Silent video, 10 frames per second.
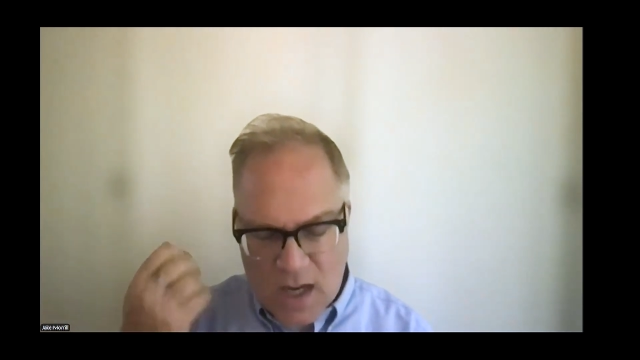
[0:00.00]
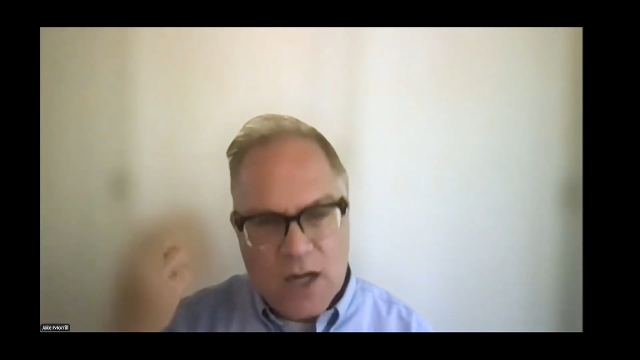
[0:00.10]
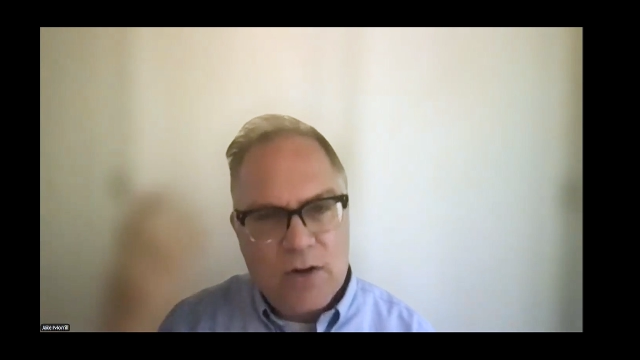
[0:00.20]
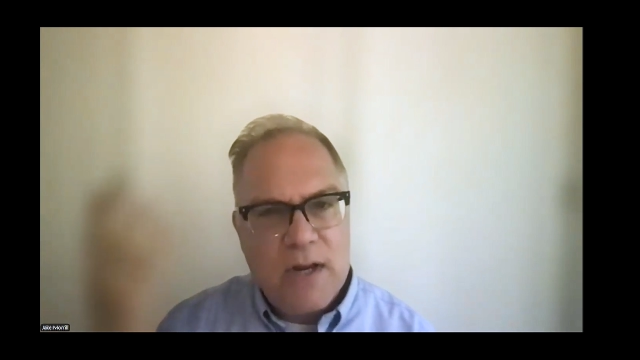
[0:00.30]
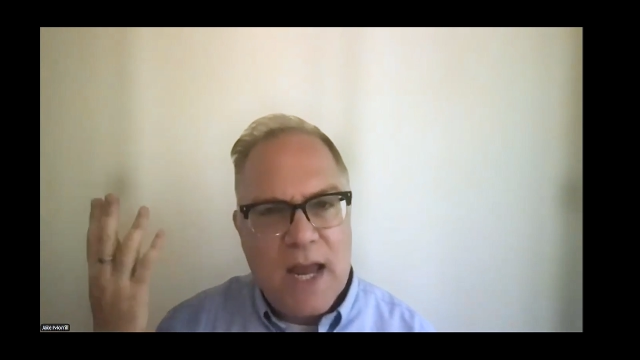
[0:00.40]
a
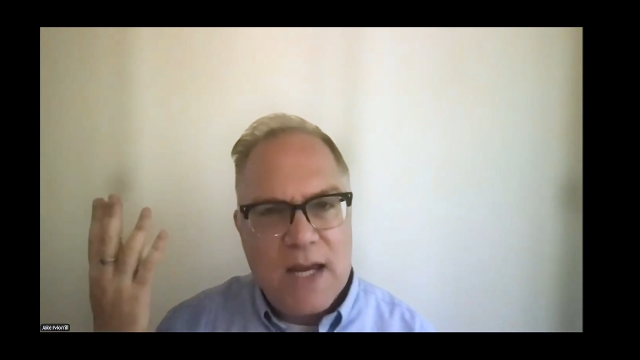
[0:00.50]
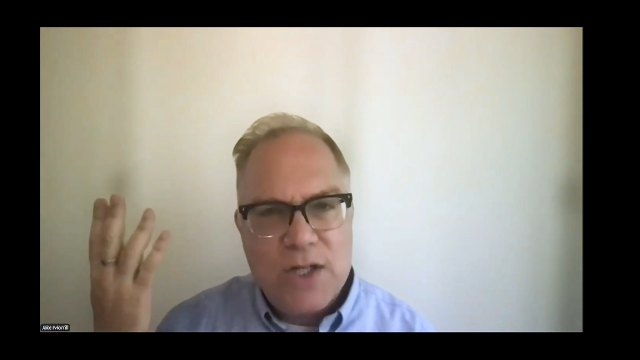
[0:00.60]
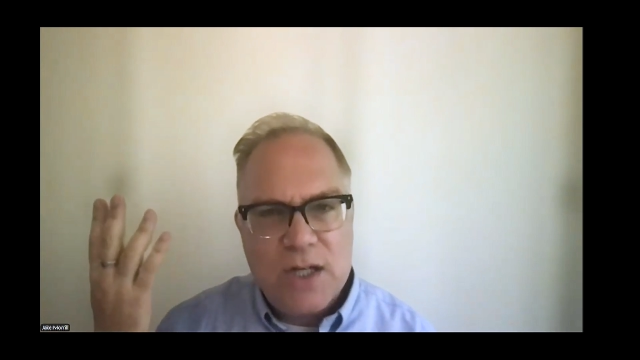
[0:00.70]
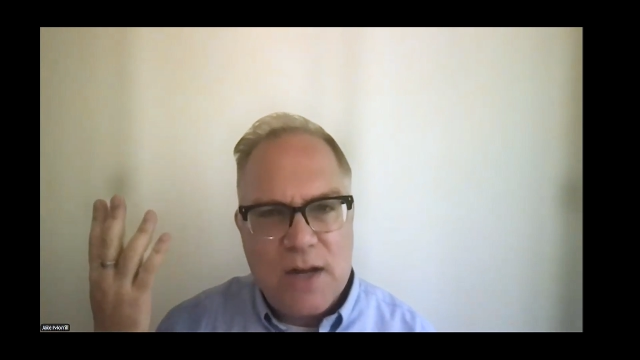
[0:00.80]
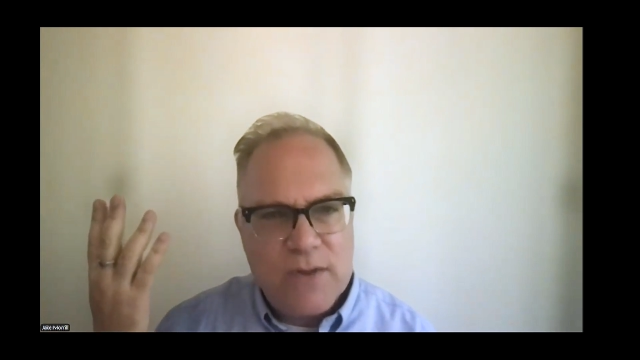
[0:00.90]

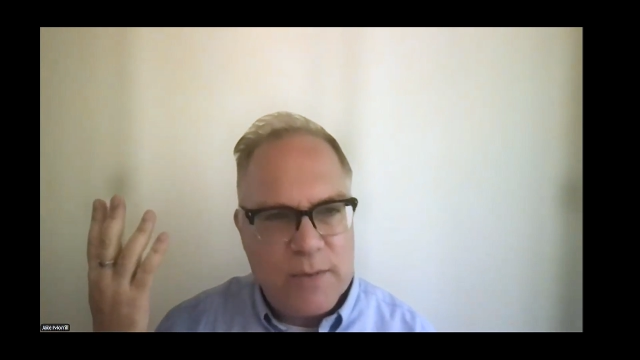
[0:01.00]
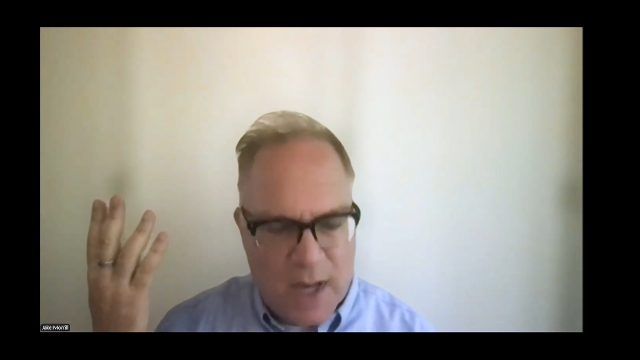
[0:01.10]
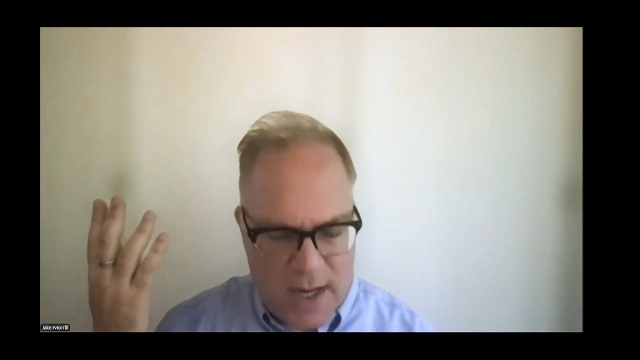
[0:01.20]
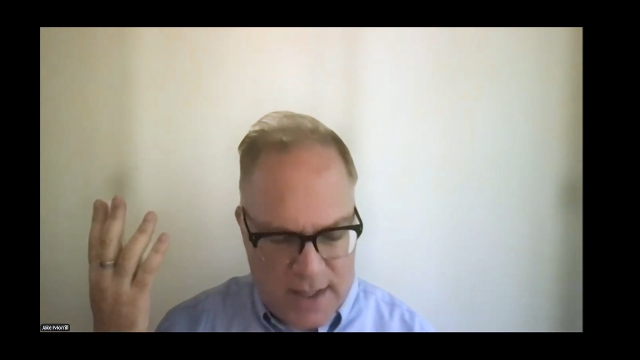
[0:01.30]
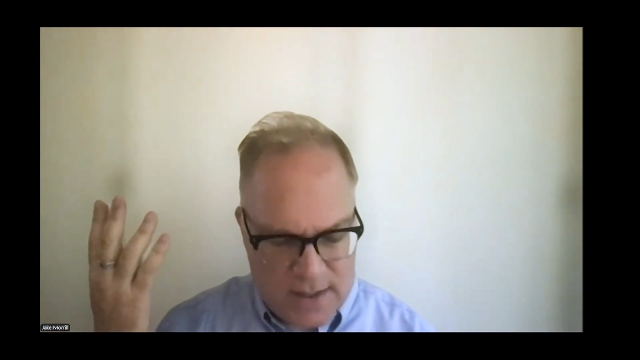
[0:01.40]
creation of the
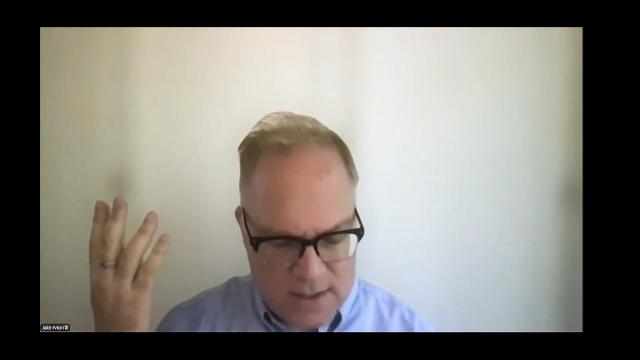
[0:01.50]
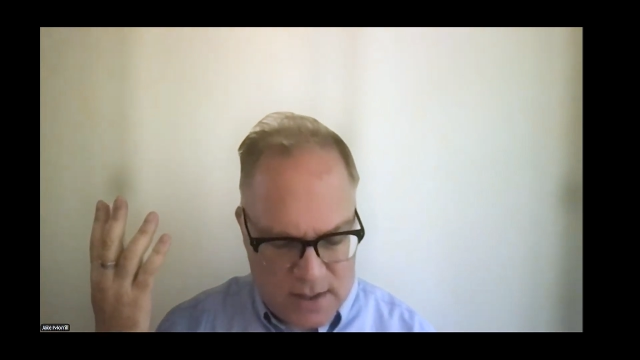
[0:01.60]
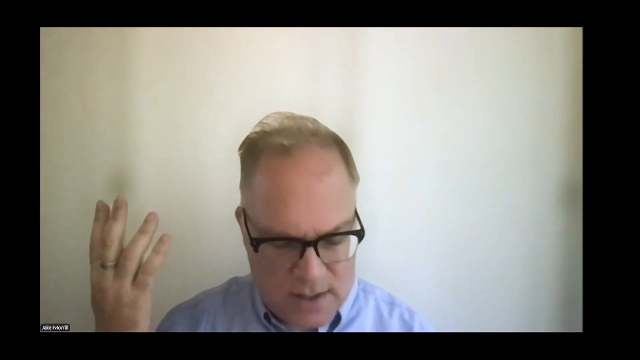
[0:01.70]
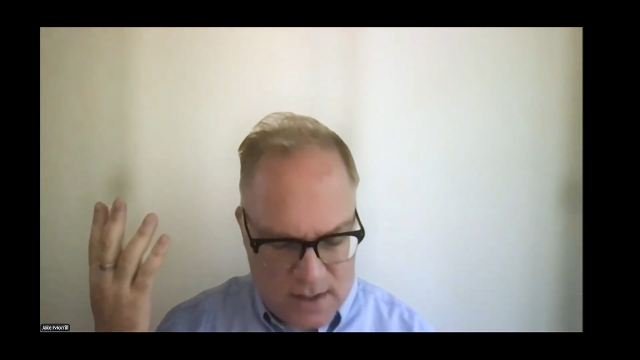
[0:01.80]
mind,